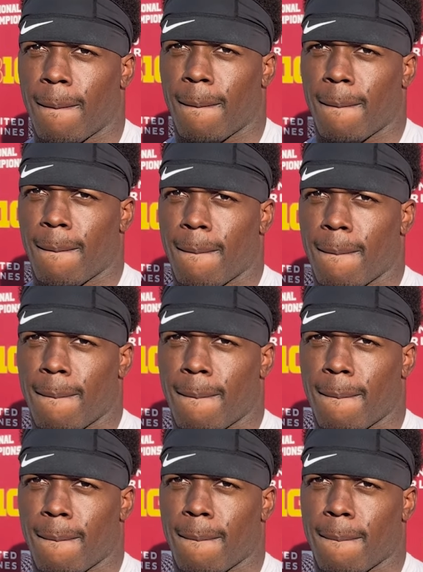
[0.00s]
Have you had a
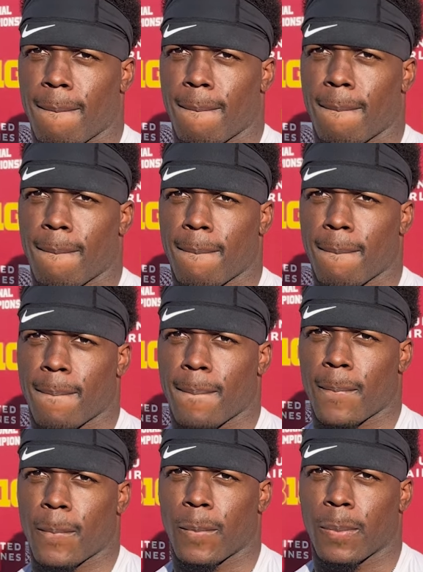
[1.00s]
chance to look at Penn
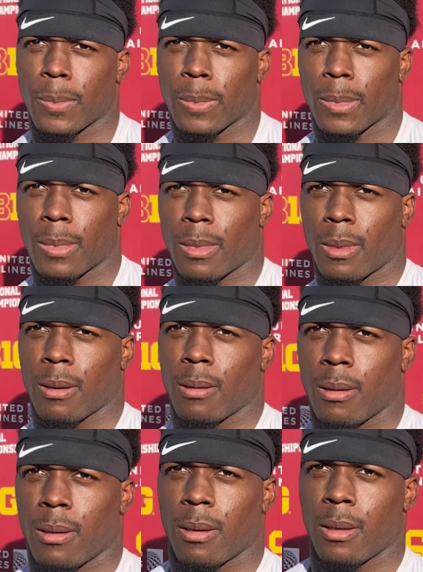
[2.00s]
State much? Of a solid
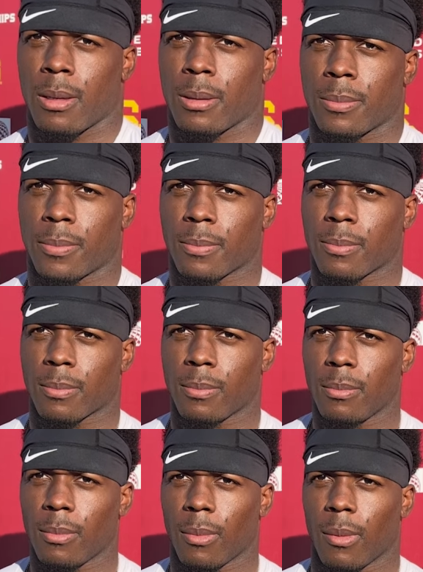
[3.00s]
defense? What have you seen from them?
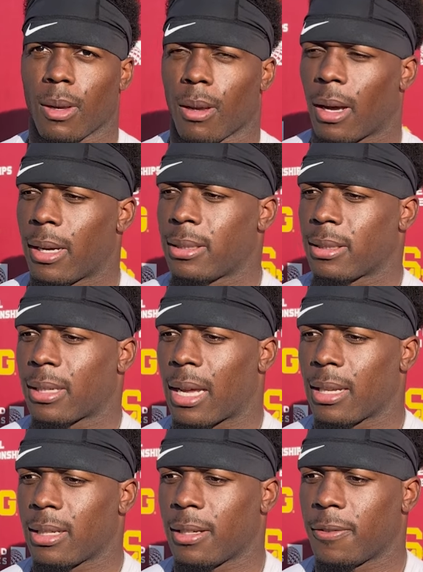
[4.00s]
Uh, it's a
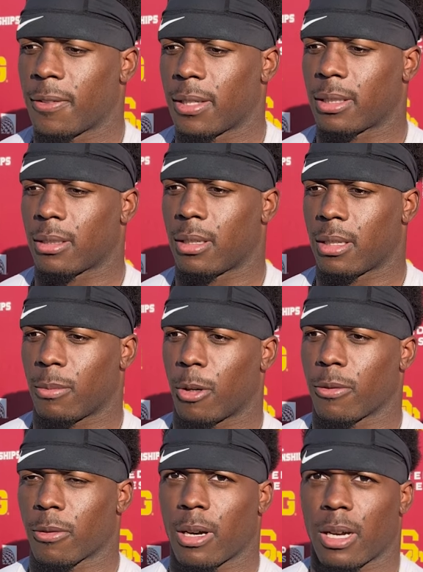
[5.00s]
solid defense. Um,
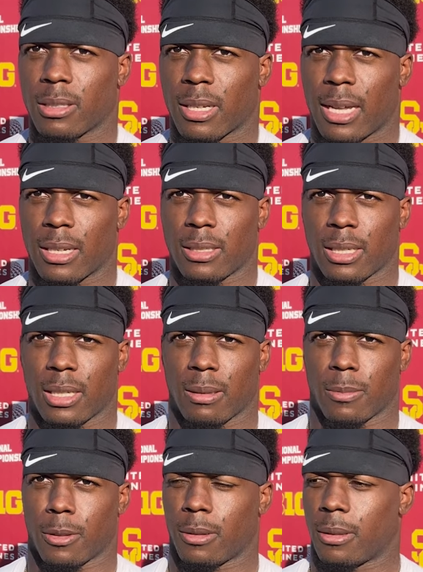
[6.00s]
overall, solid
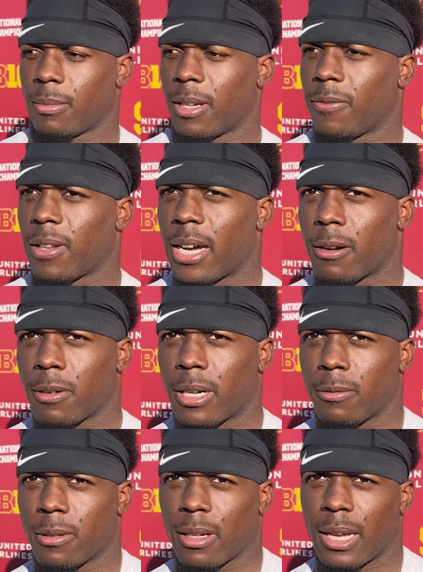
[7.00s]
team. Um, they fly
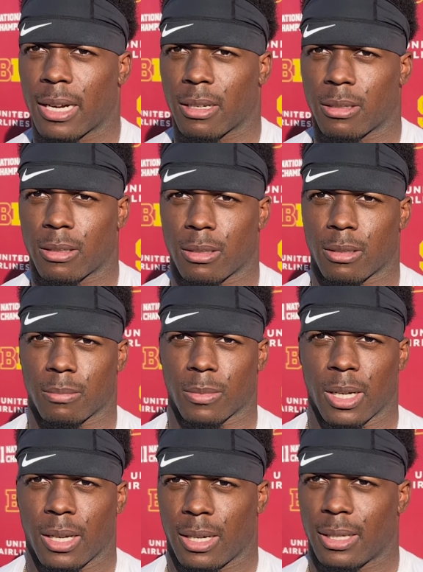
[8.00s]
around with a lot of um,
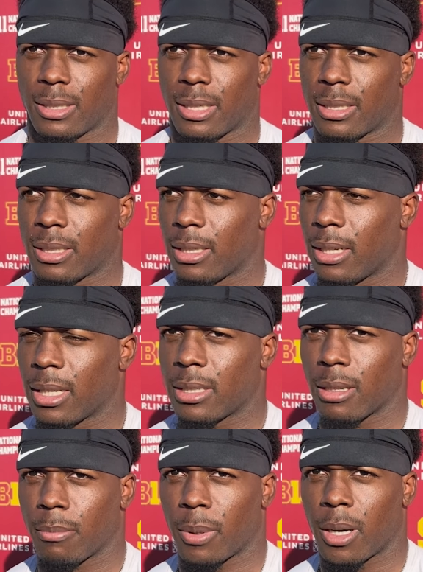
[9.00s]
intensity, get
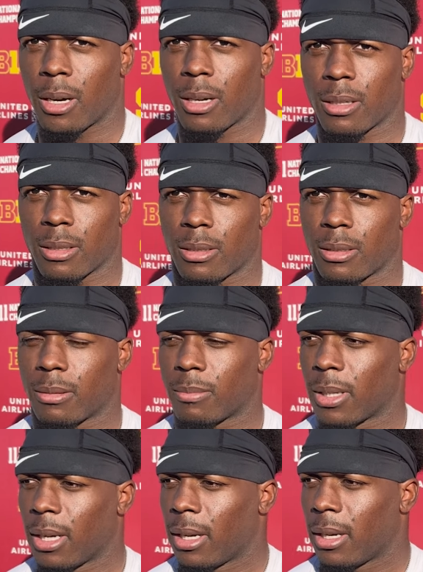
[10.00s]
to the ball. Um,
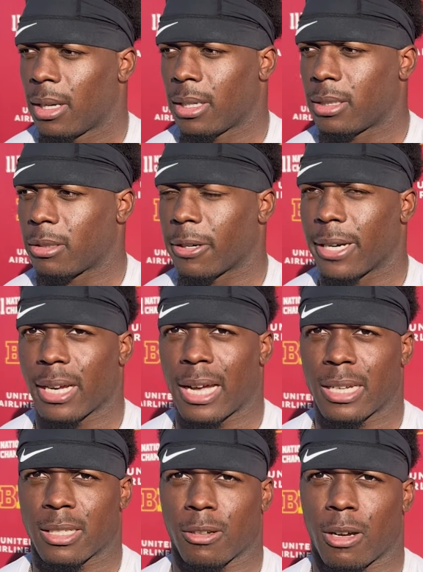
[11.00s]
it's the great
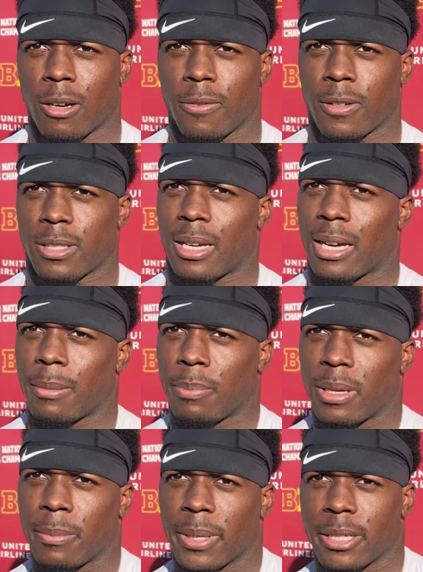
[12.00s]
guys on offense. They got
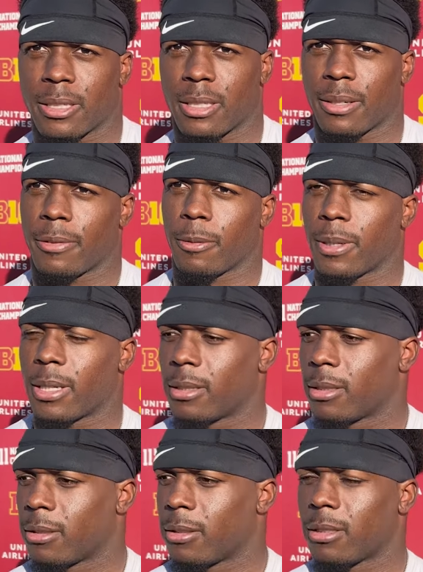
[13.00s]
playmakers everywhere,
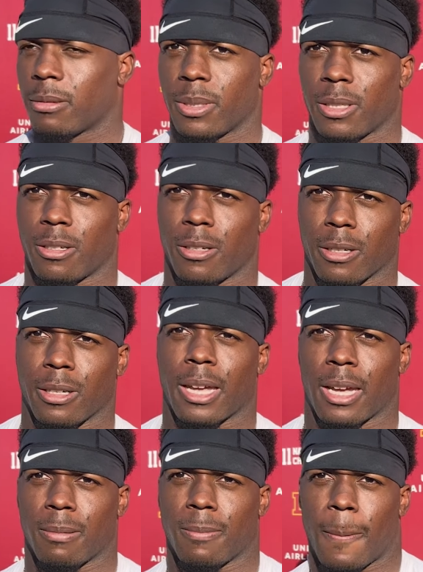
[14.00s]
so it's going to be a hard game.